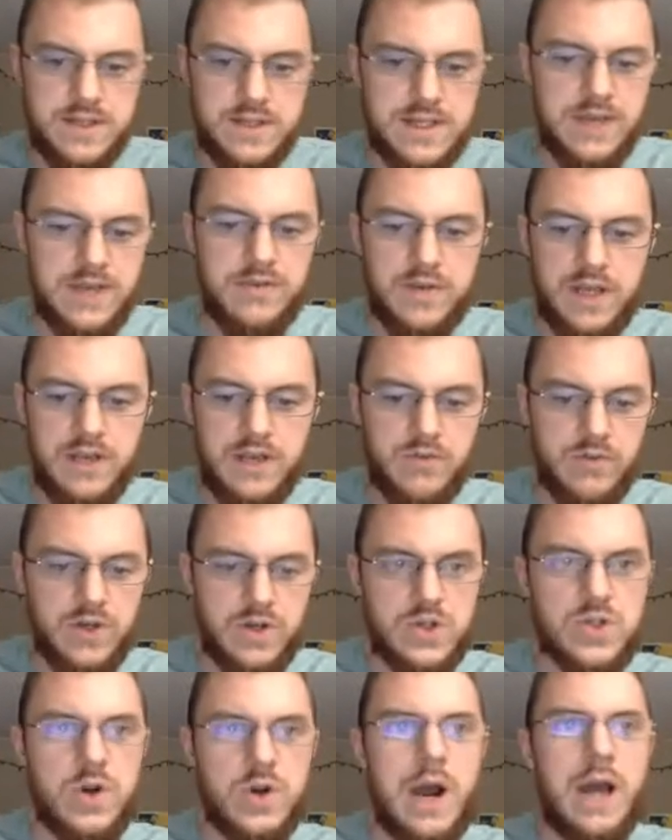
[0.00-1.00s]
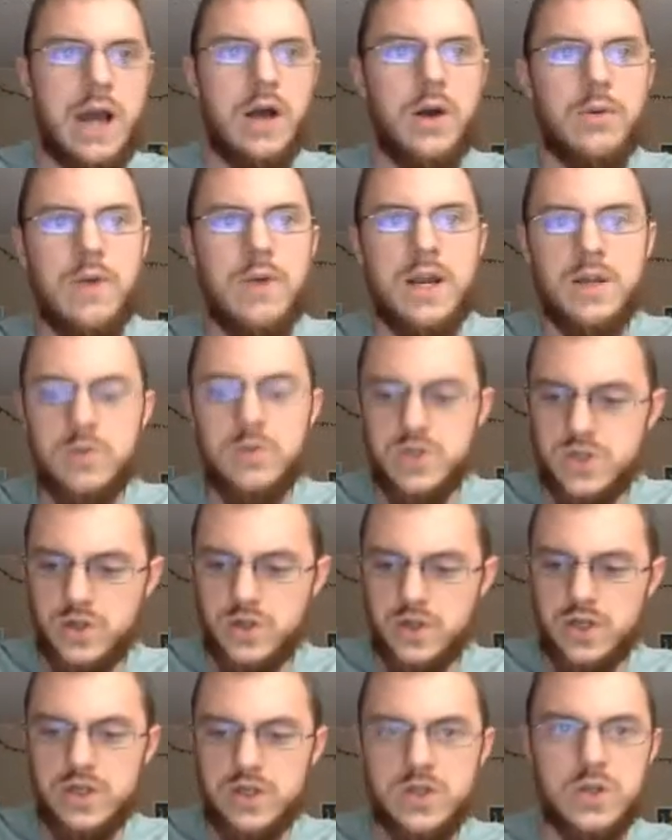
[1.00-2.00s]
7-day free trial already, which
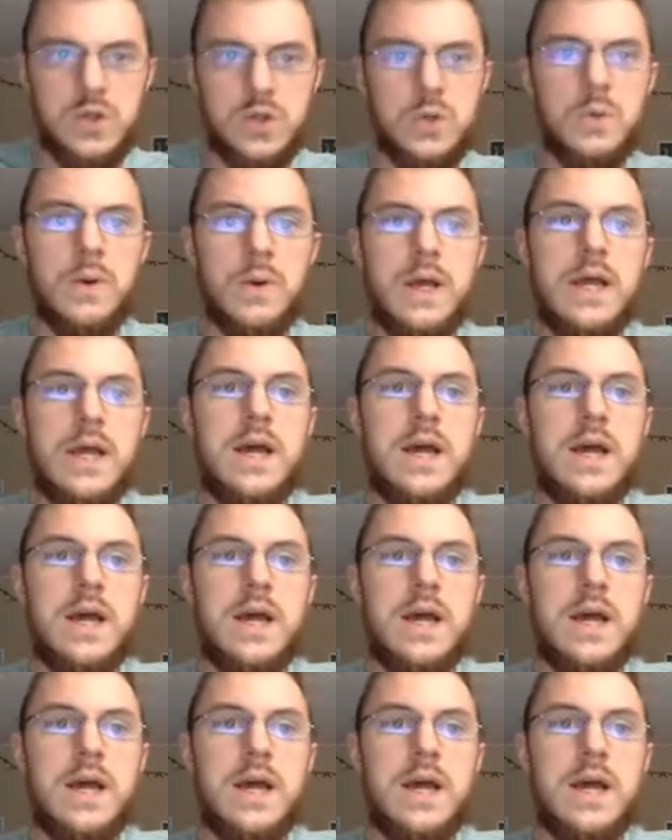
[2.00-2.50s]
you can do